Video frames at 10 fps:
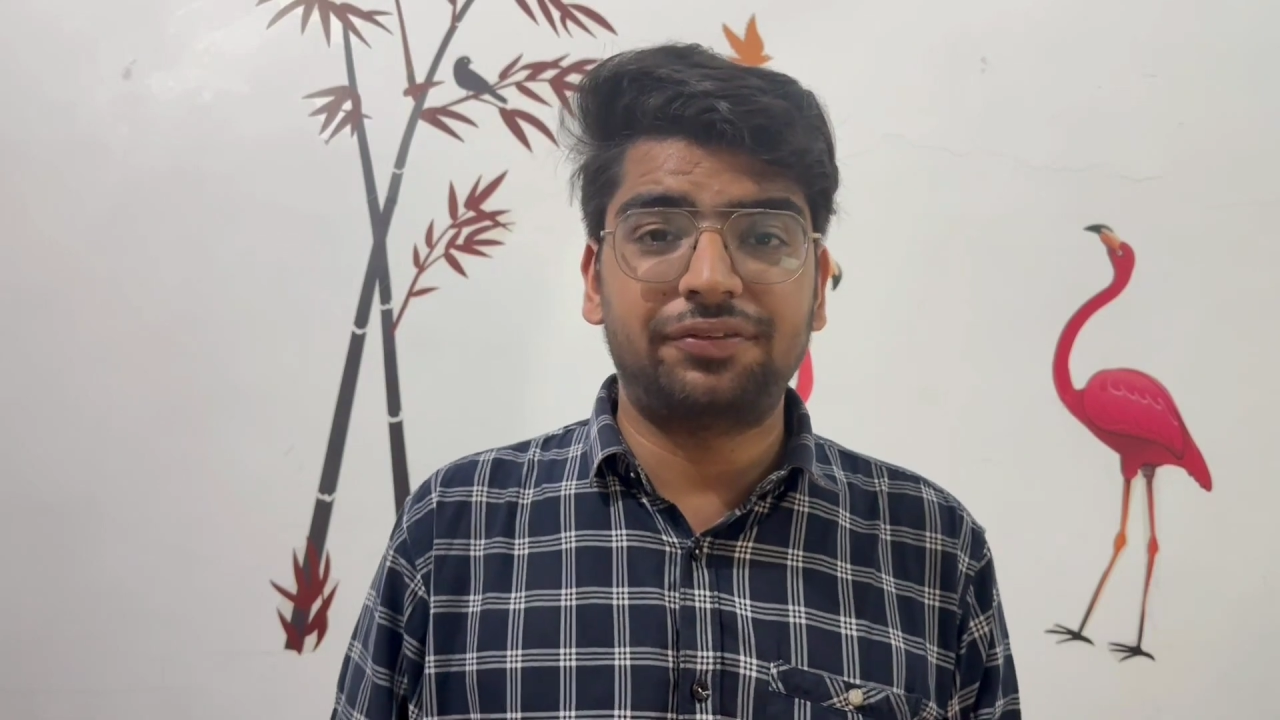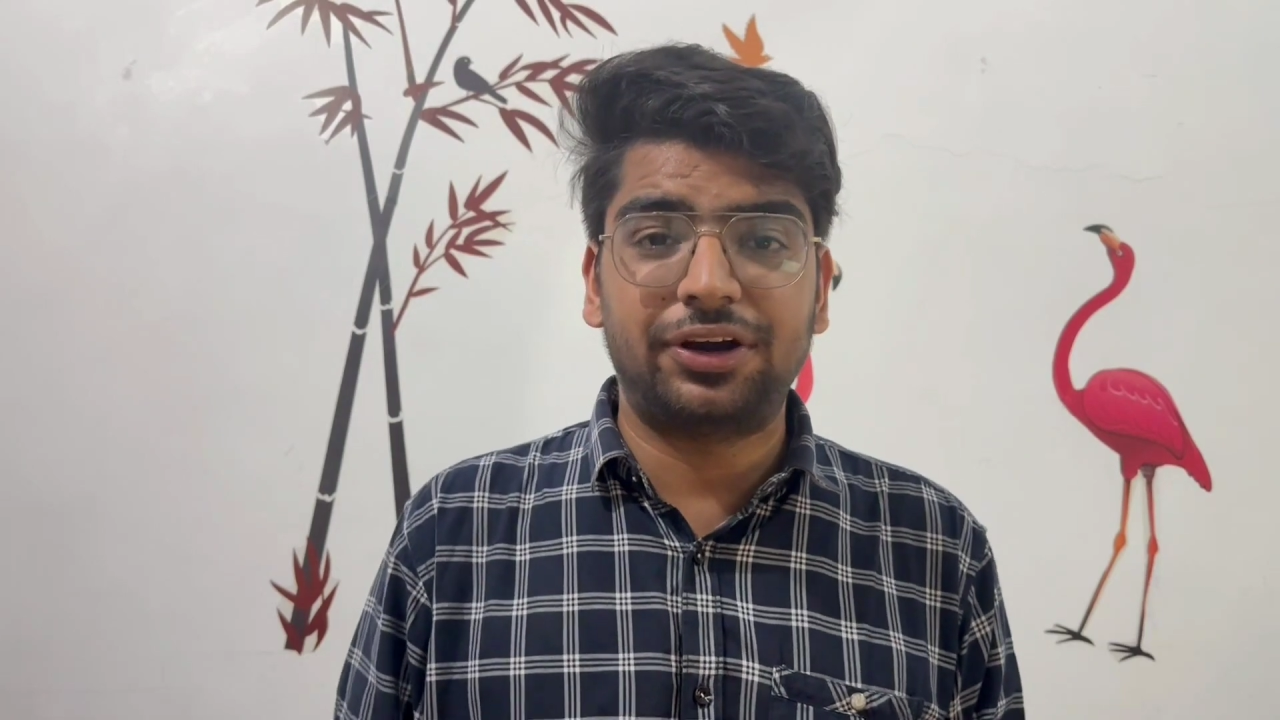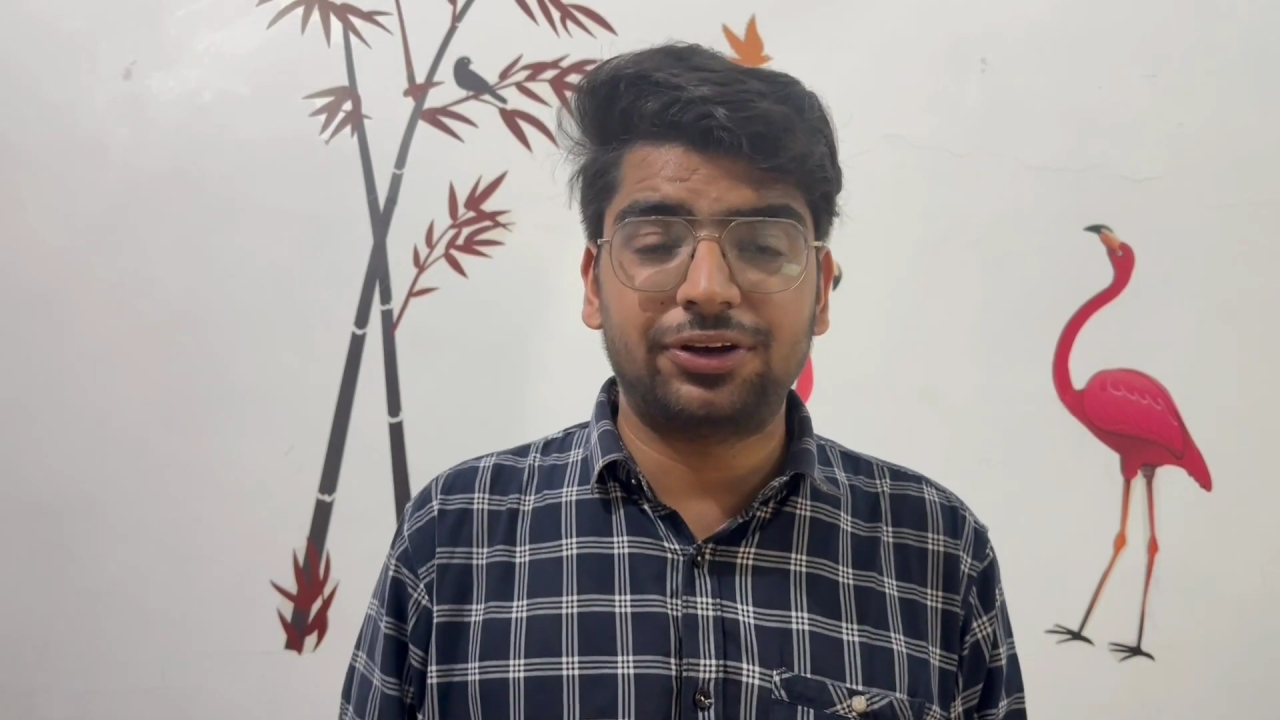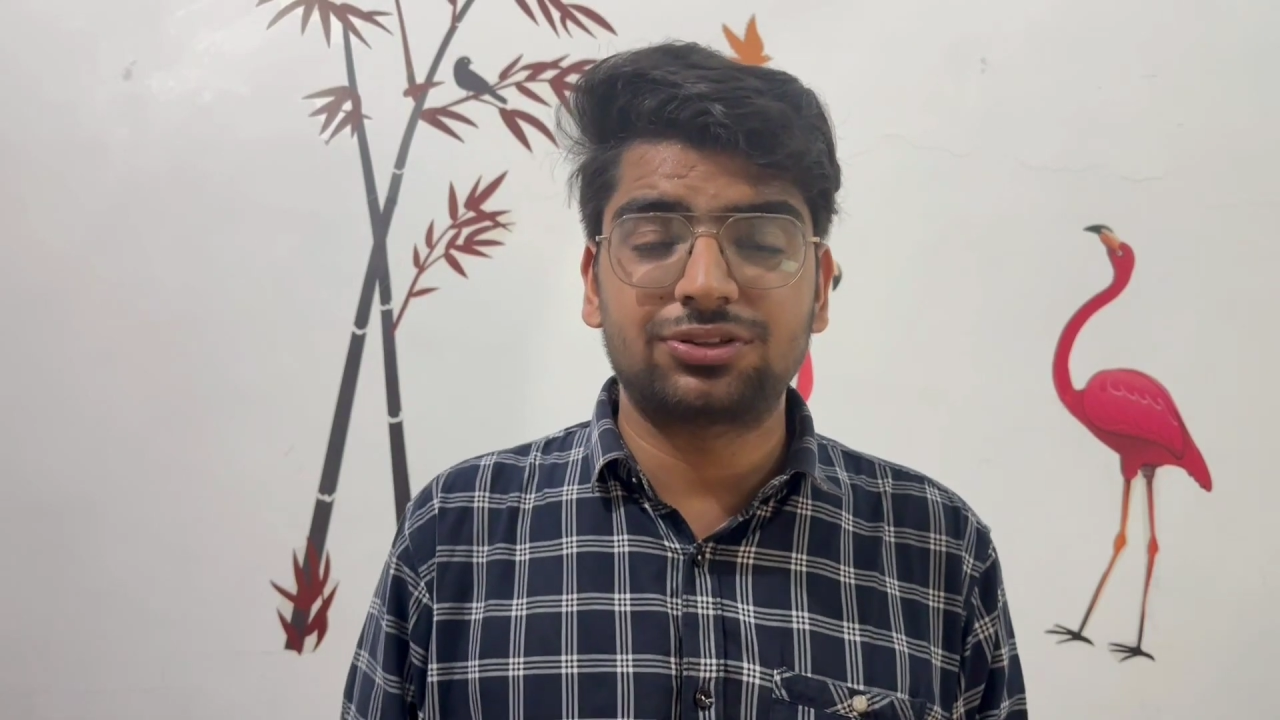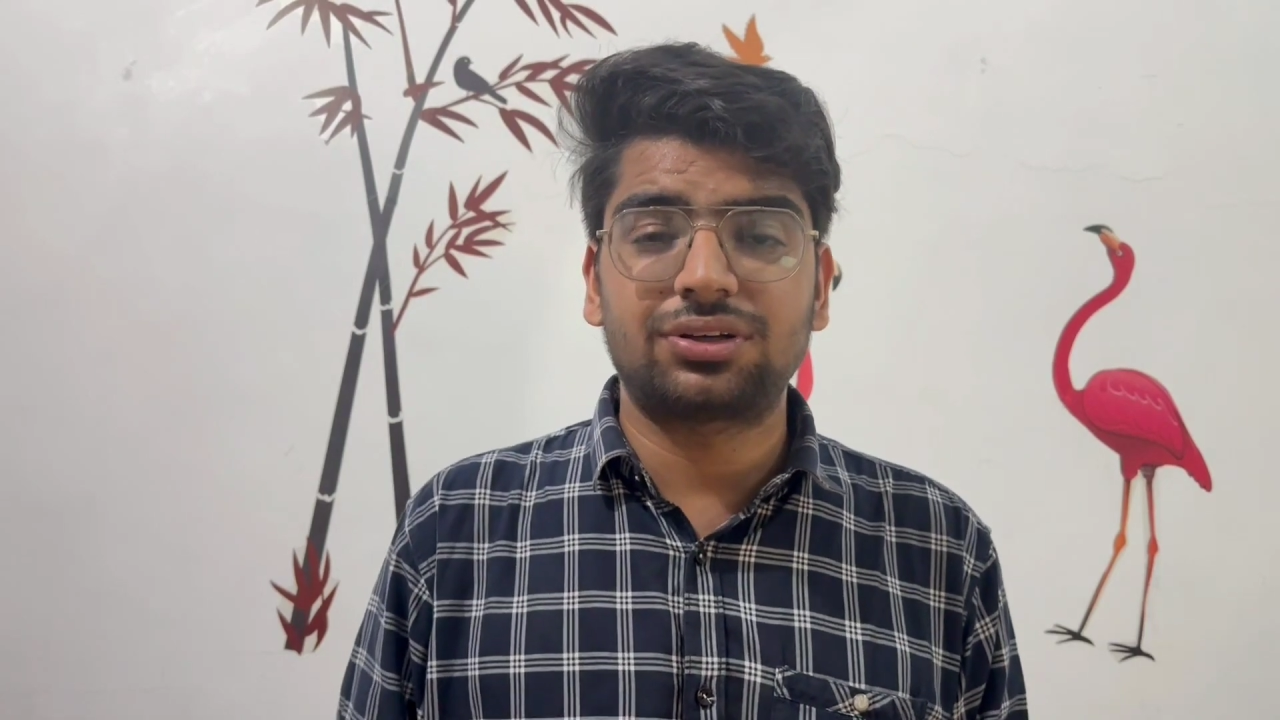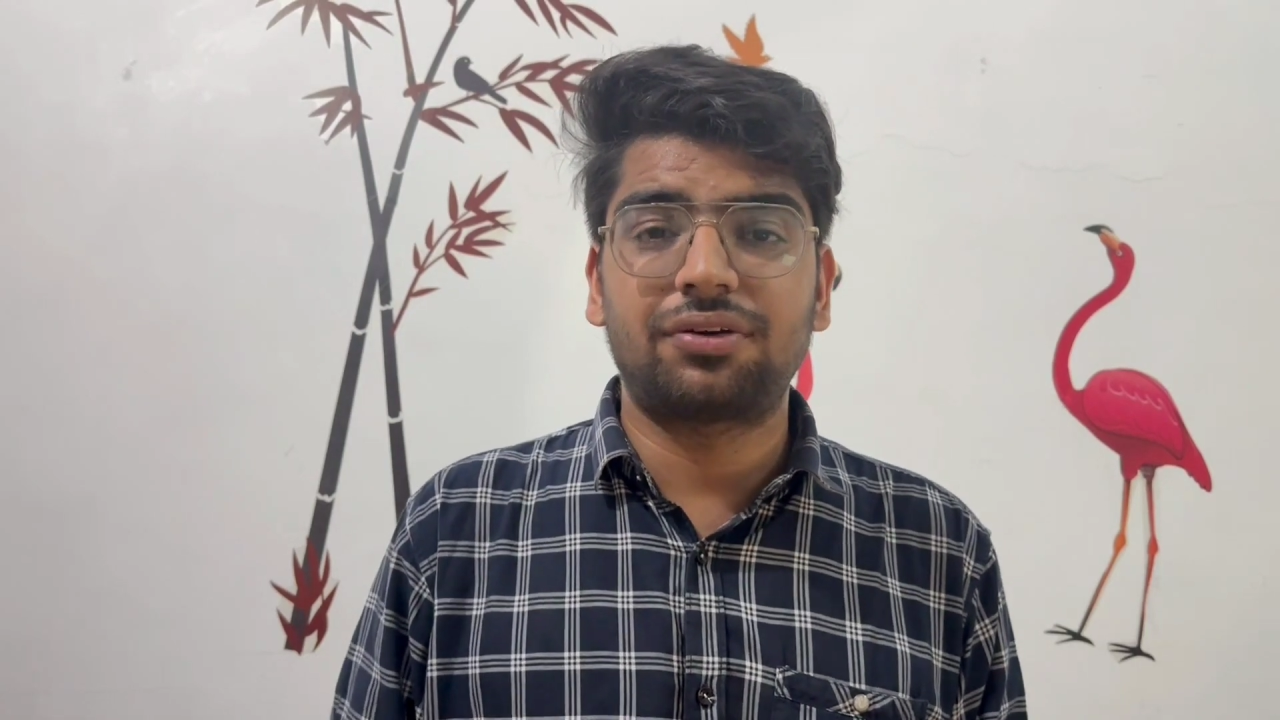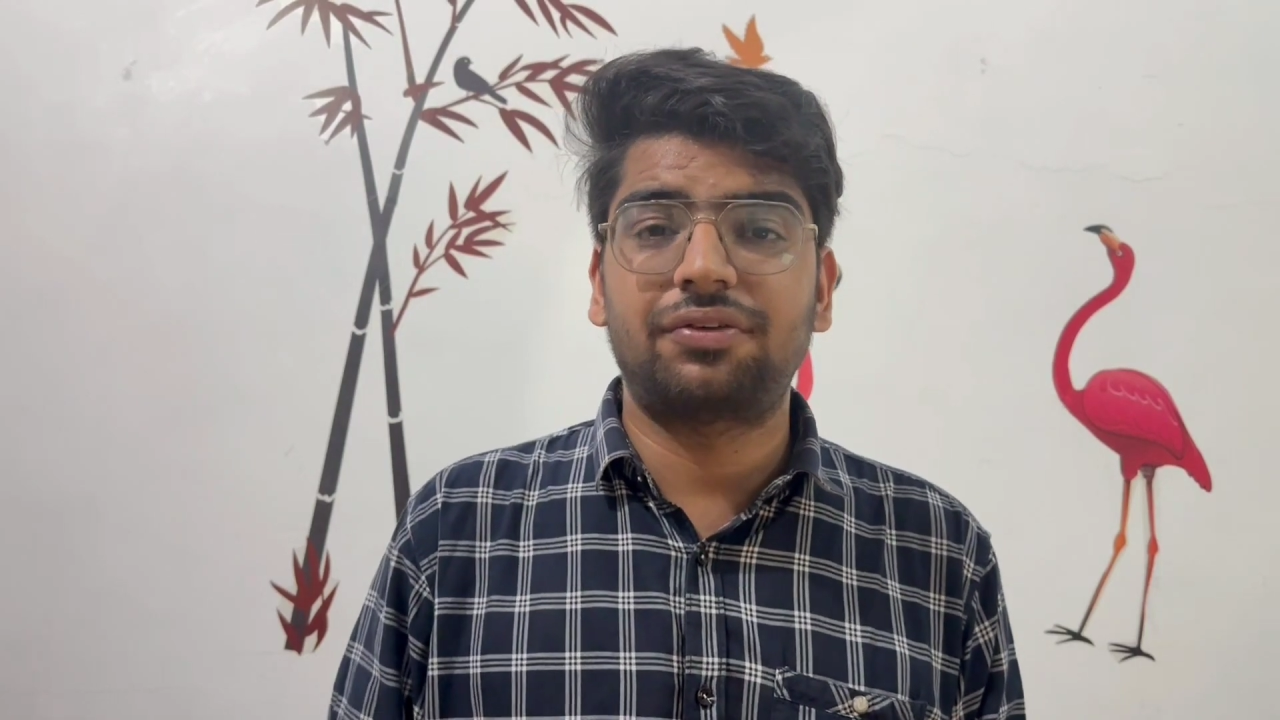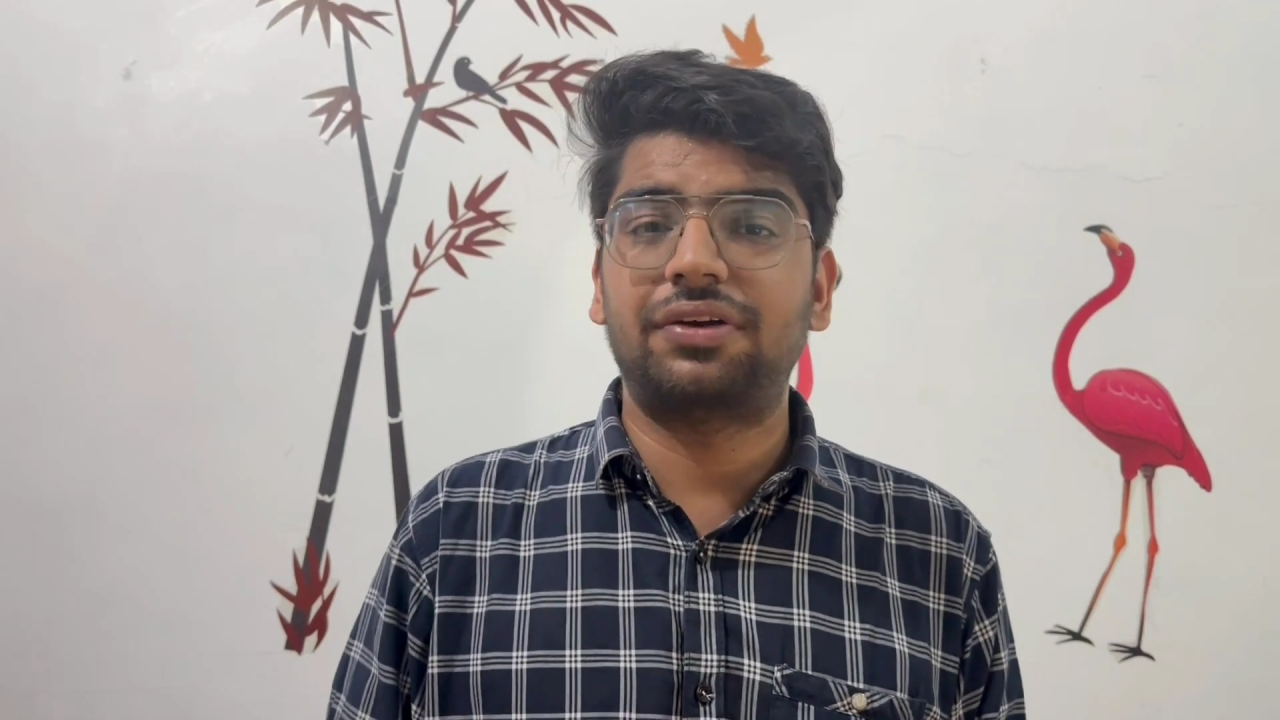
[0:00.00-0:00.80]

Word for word: videos